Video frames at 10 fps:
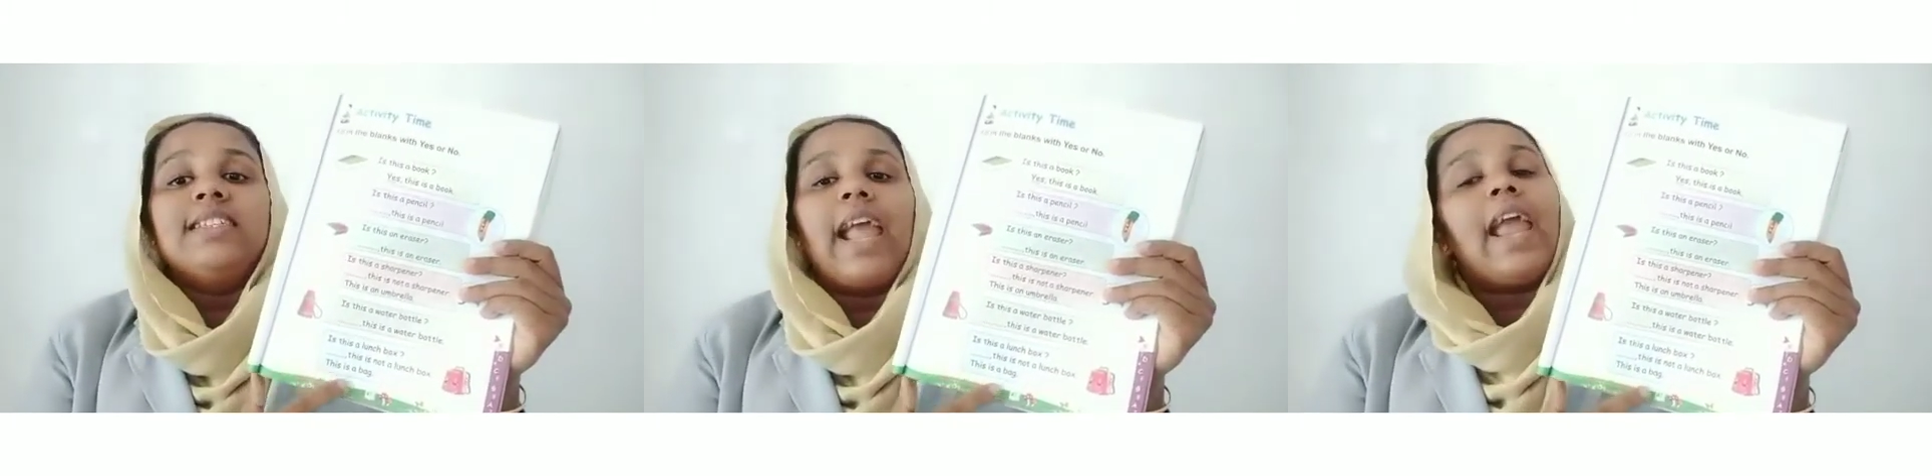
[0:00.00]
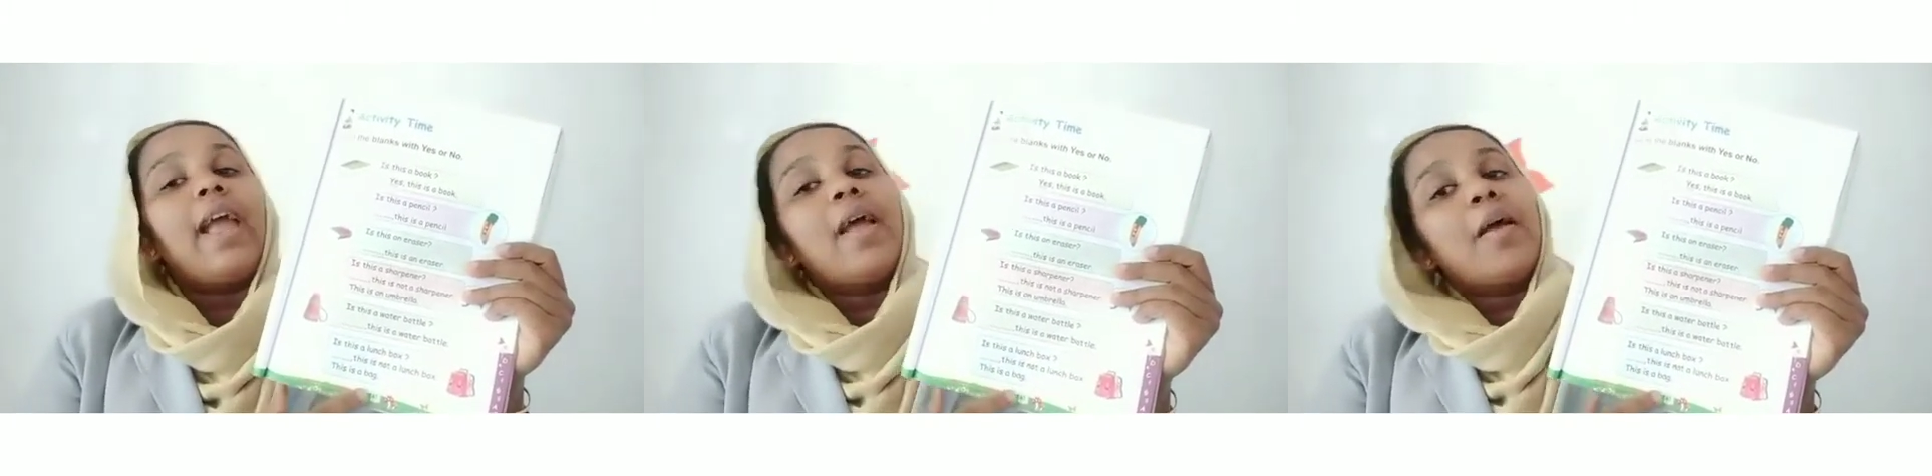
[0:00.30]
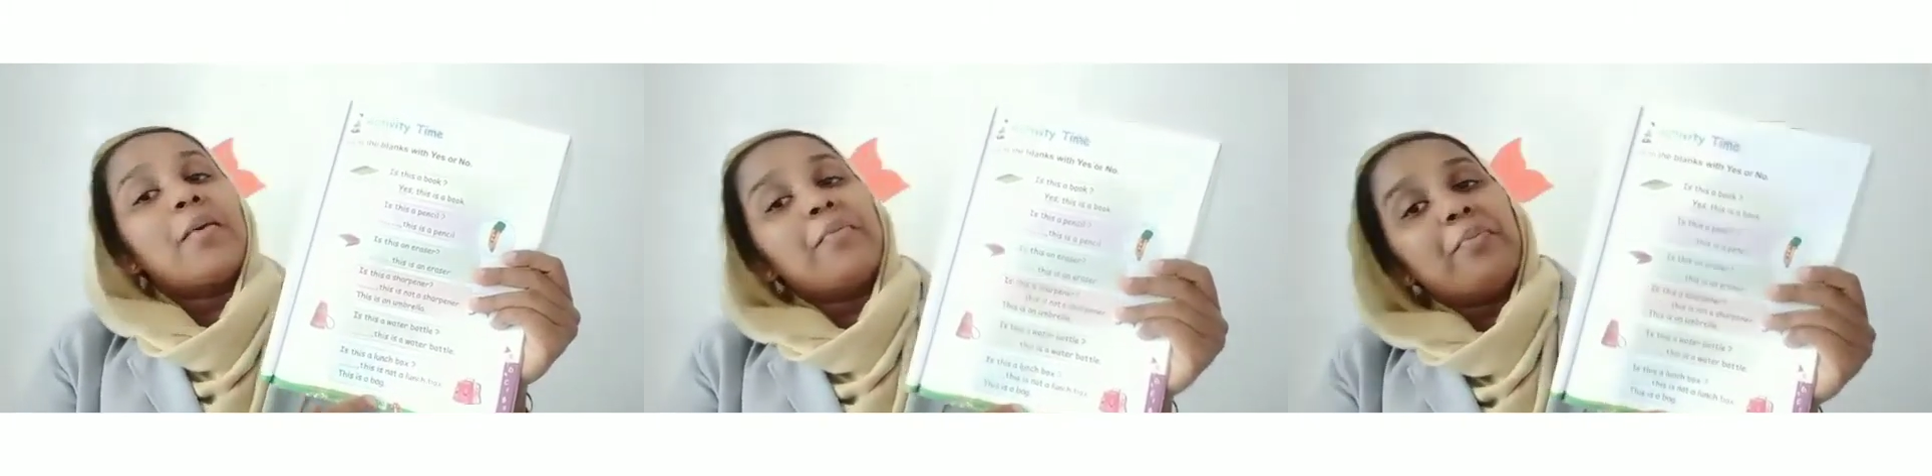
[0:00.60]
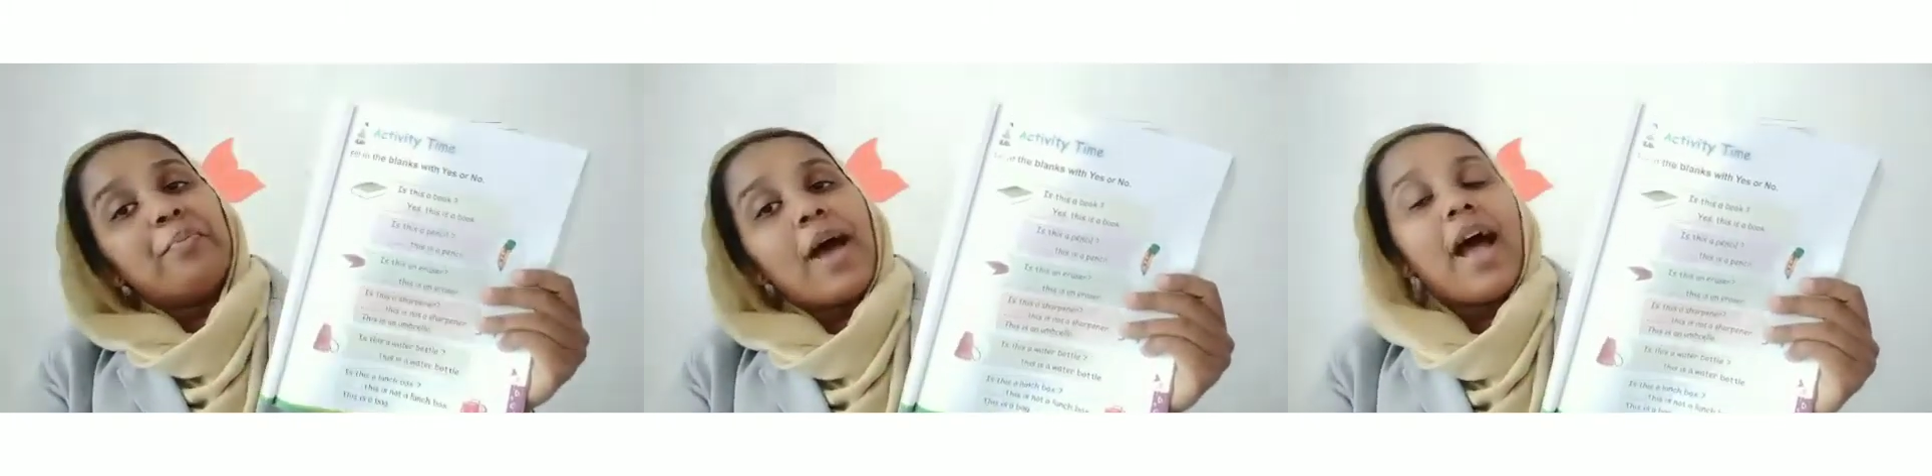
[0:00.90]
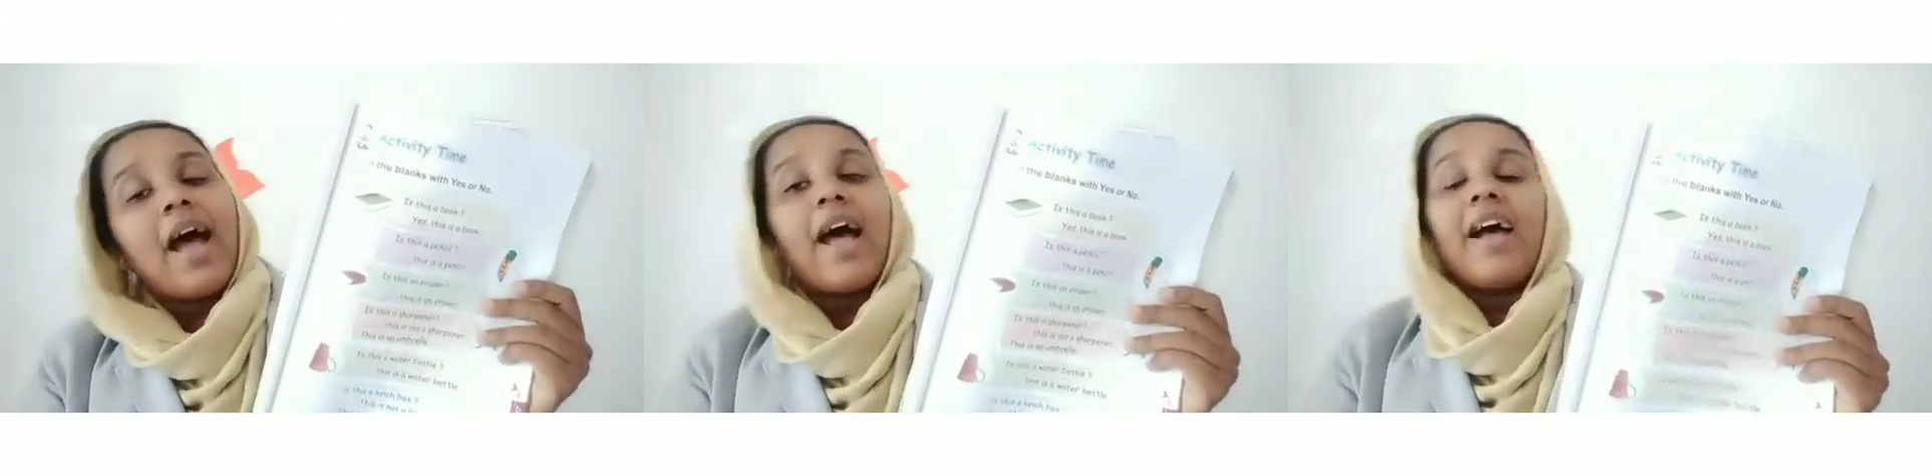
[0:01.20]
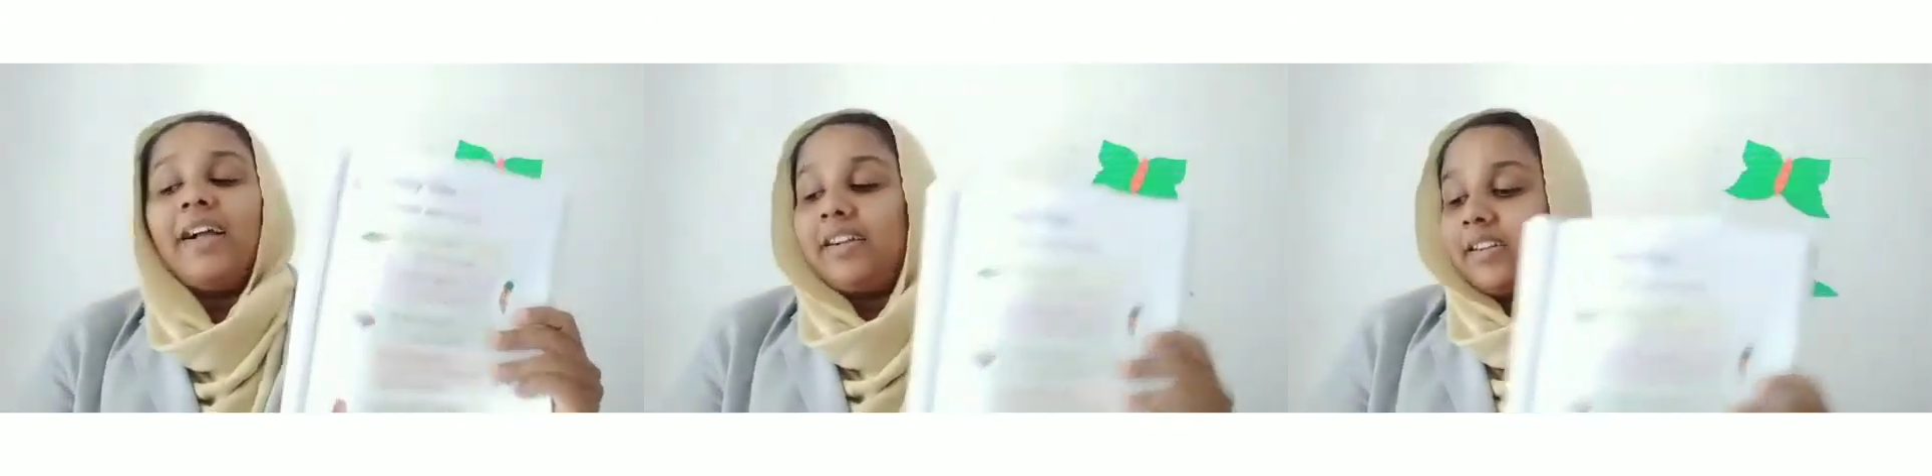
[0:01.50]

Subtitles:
a bag.